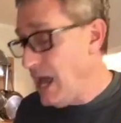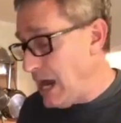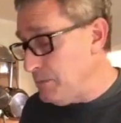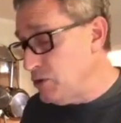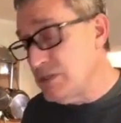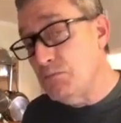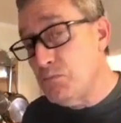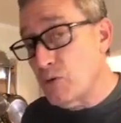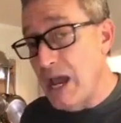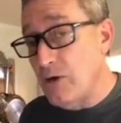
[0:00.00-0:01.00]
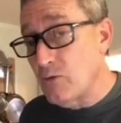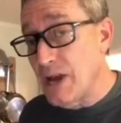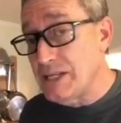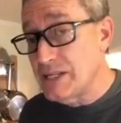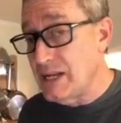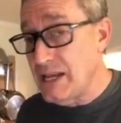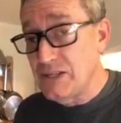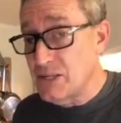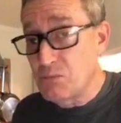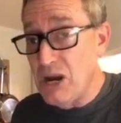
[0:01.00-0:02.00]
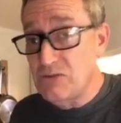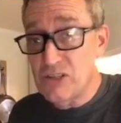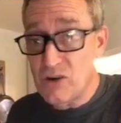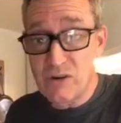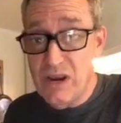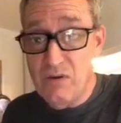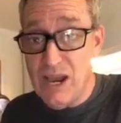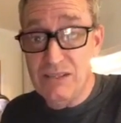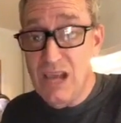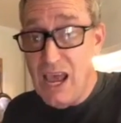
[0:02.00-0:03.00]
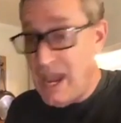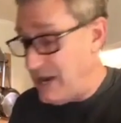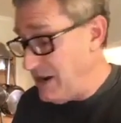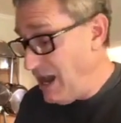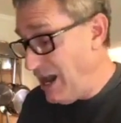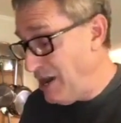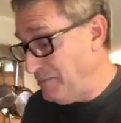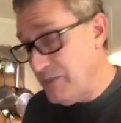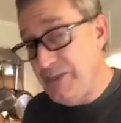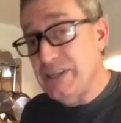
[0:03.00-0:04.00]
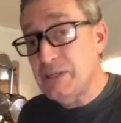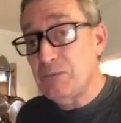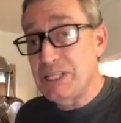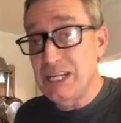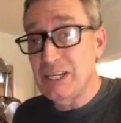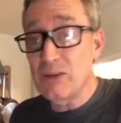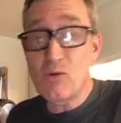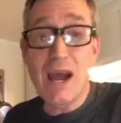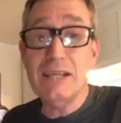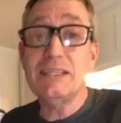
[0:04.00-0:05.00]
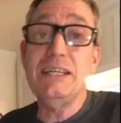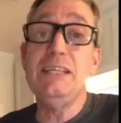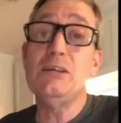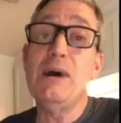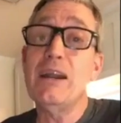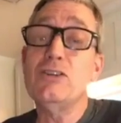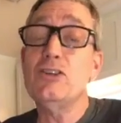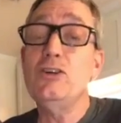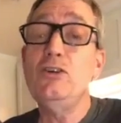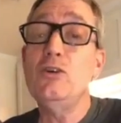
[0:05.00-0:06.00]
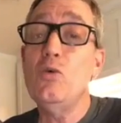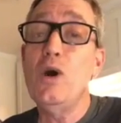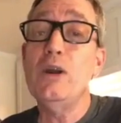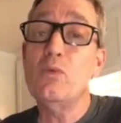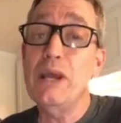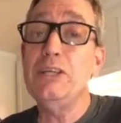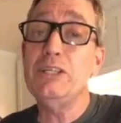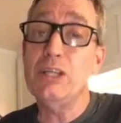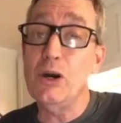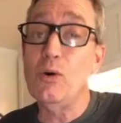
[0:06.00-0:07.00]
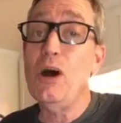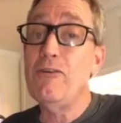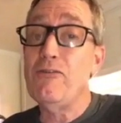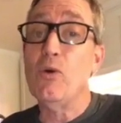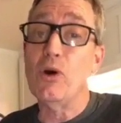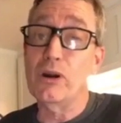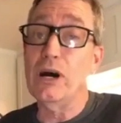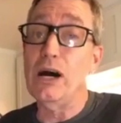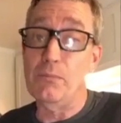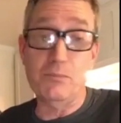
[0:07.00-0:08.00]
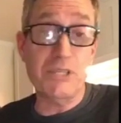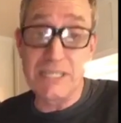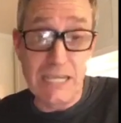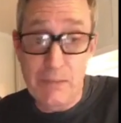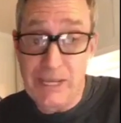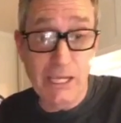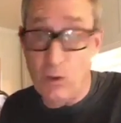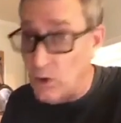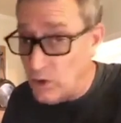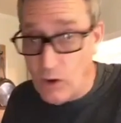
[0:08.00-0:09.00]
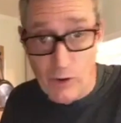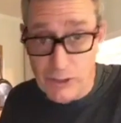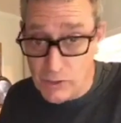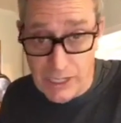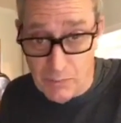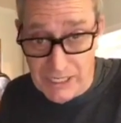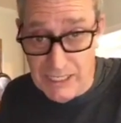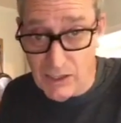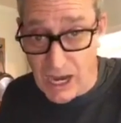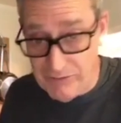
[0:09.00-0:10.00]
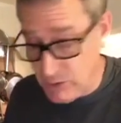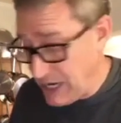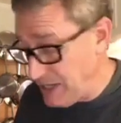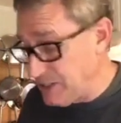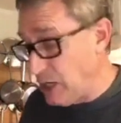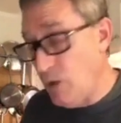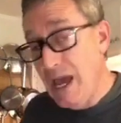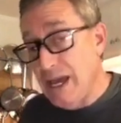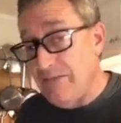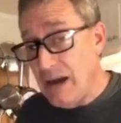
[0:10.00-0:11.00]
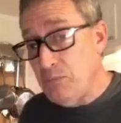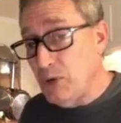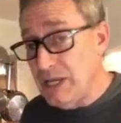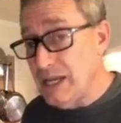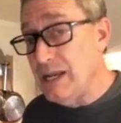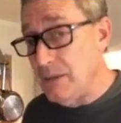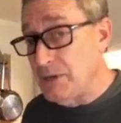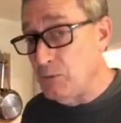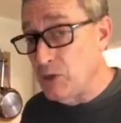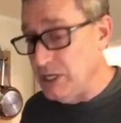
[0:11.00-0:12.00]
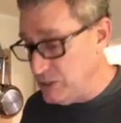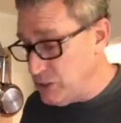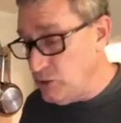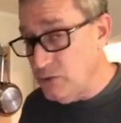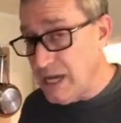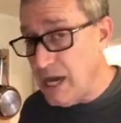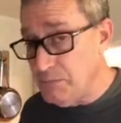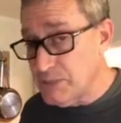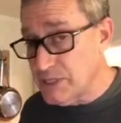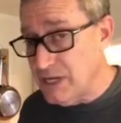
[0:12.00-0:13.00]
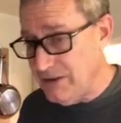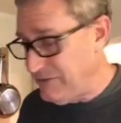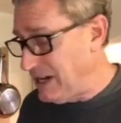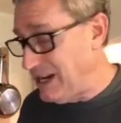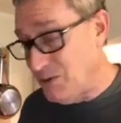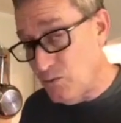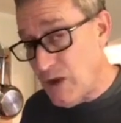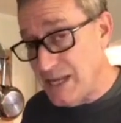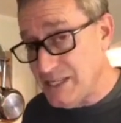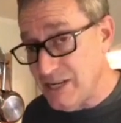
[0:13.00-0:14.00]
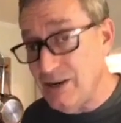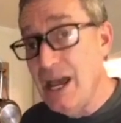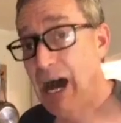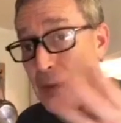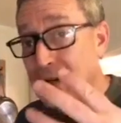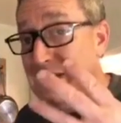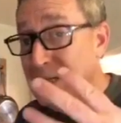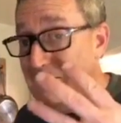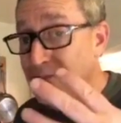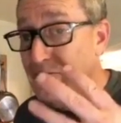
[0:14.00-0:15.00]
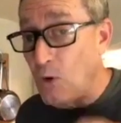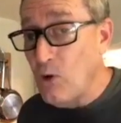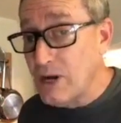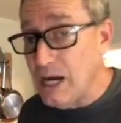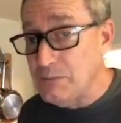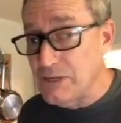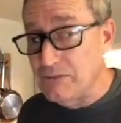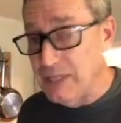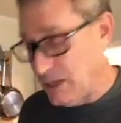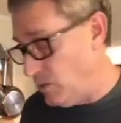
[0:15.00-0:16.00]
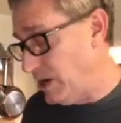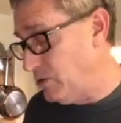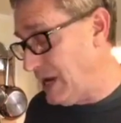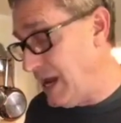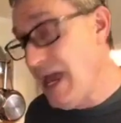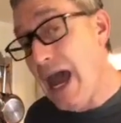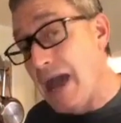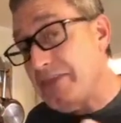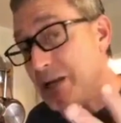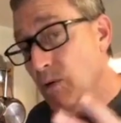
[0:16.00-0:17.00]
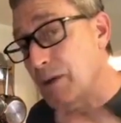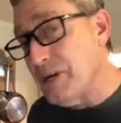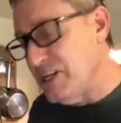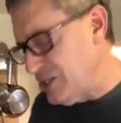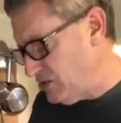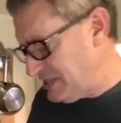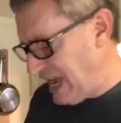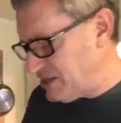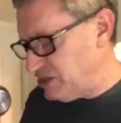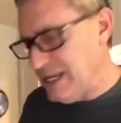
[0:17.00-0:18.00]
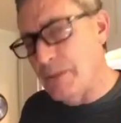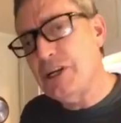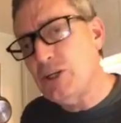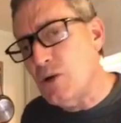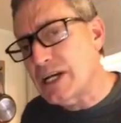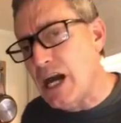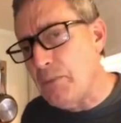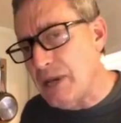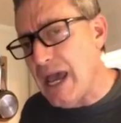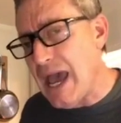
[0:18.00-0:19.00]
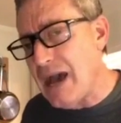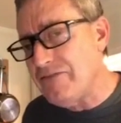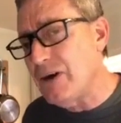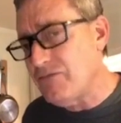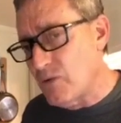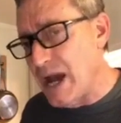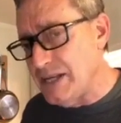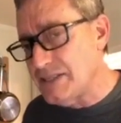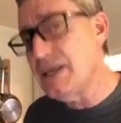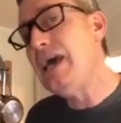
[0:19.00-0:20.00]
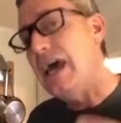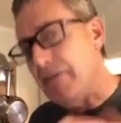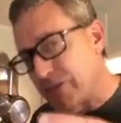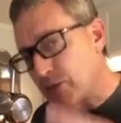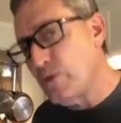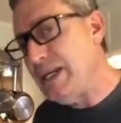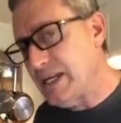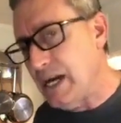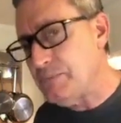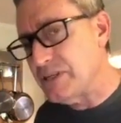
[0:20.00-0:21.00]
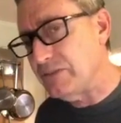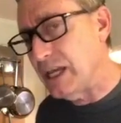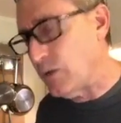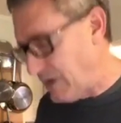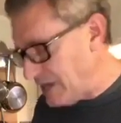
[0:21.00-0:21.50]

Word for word: I'm using brown rice today, just a brown short grain rice, and this particular rice needs about a 2-to-1 ratio for steaming or doing a pilaf, okay? So if I'm gonna put in 2 cups of rice here, I'm gonna need 4 cups of liquid, okay? I think what I'm gonna do is I'm gonna do 1.5 cups of rice and 3 cups of liquid.